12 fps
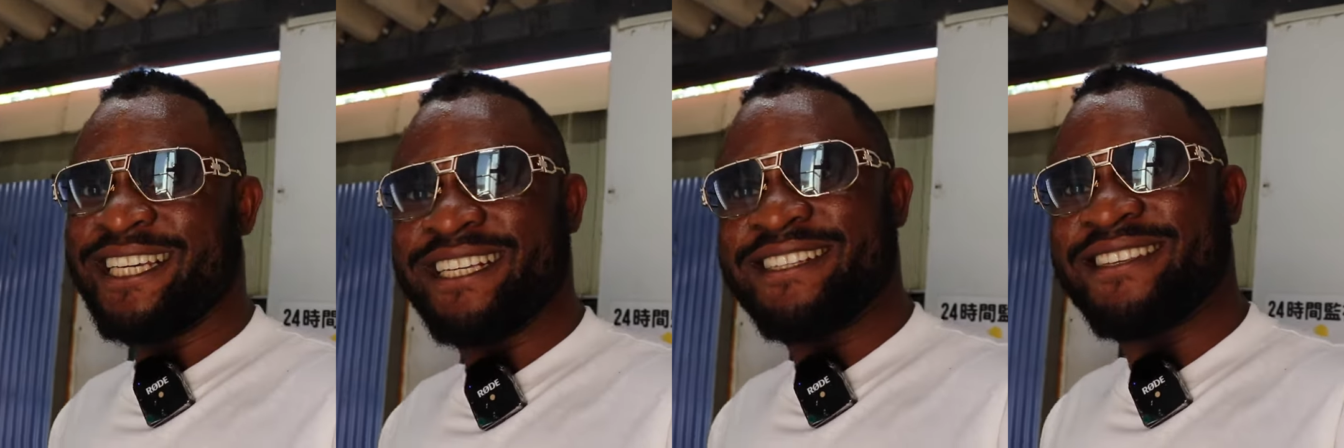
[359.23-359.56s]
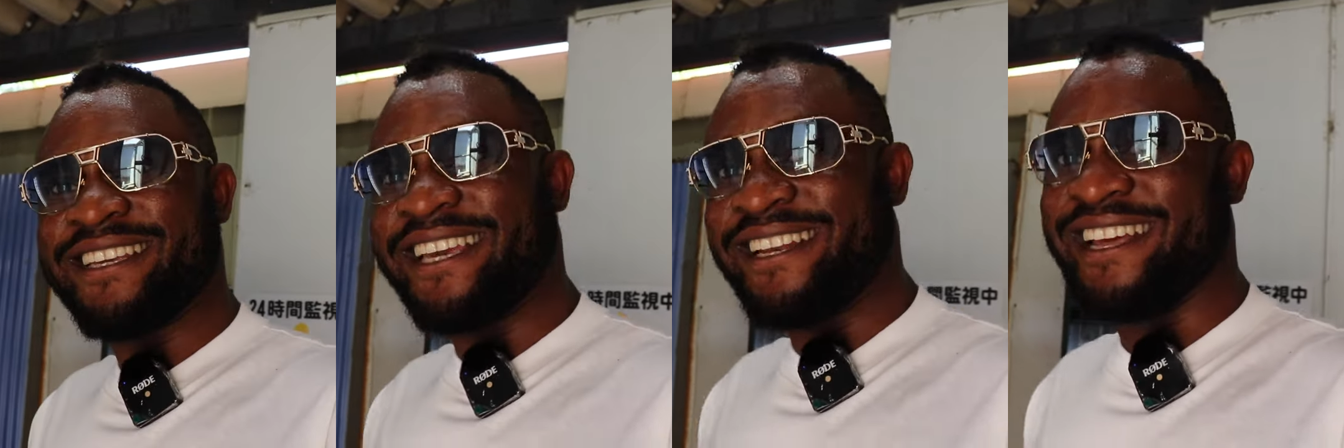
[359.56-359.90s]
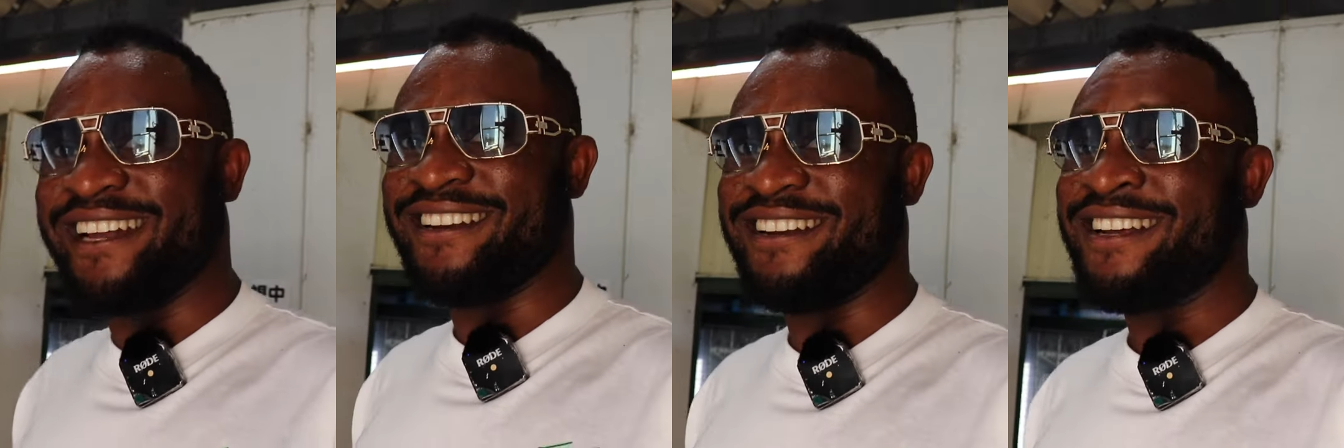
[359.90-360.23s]
is
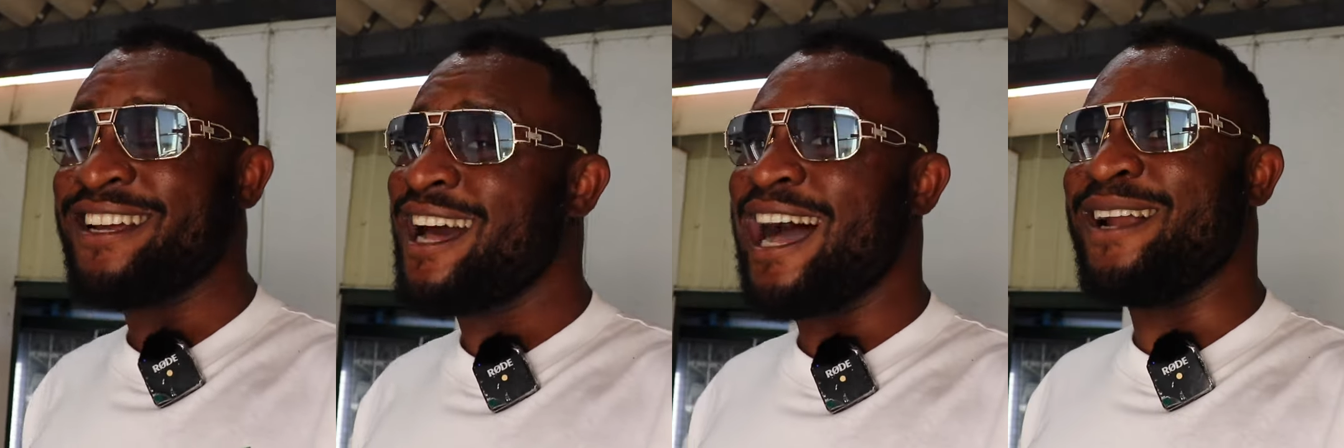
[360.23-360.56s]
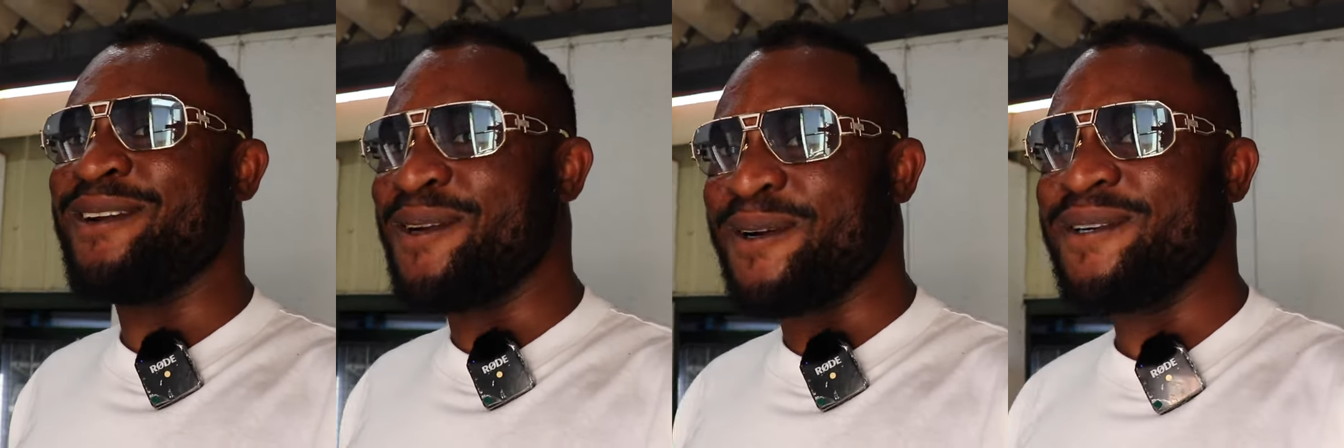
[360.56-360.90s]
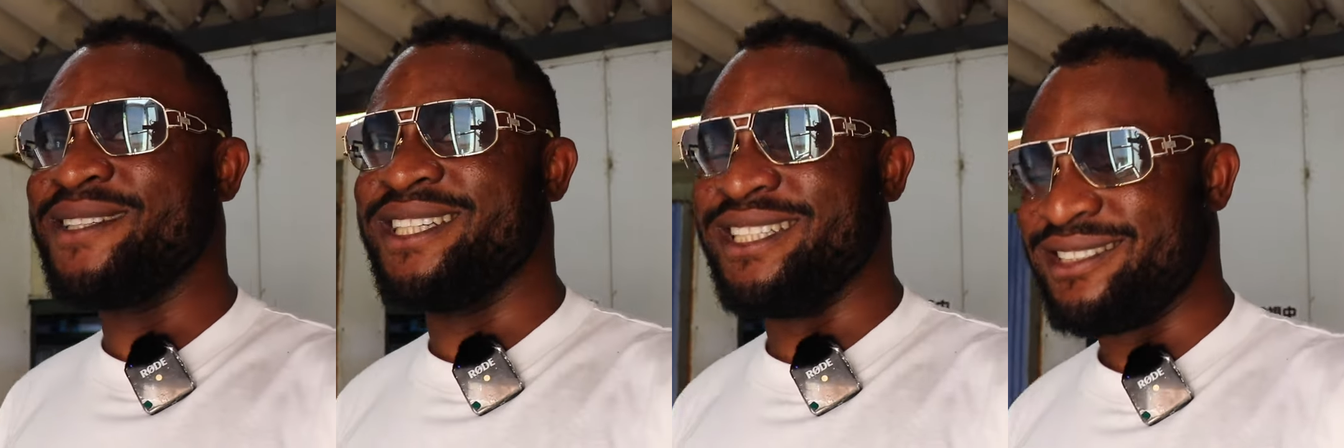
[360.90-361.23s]
hidden and
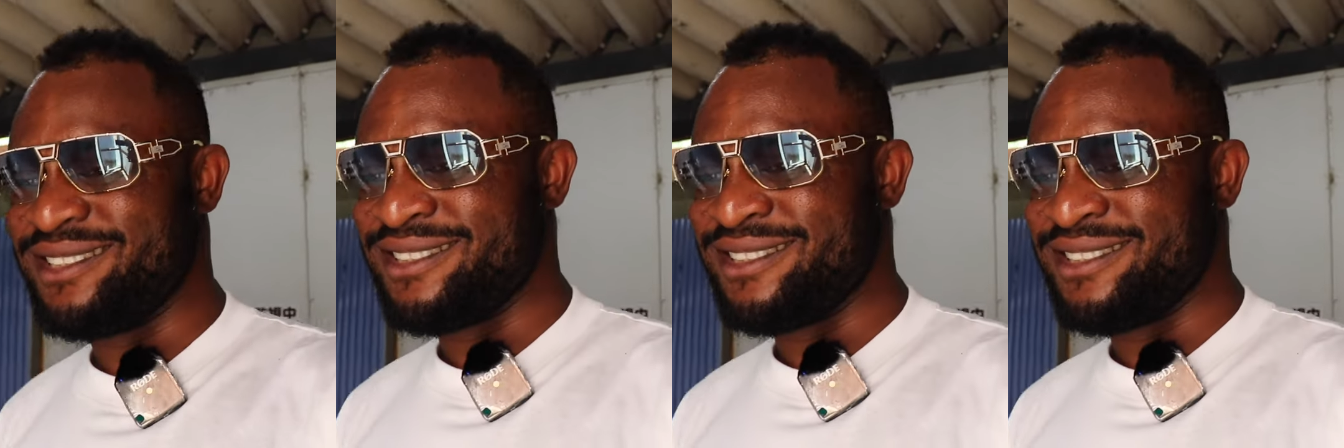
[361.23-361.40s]
lonely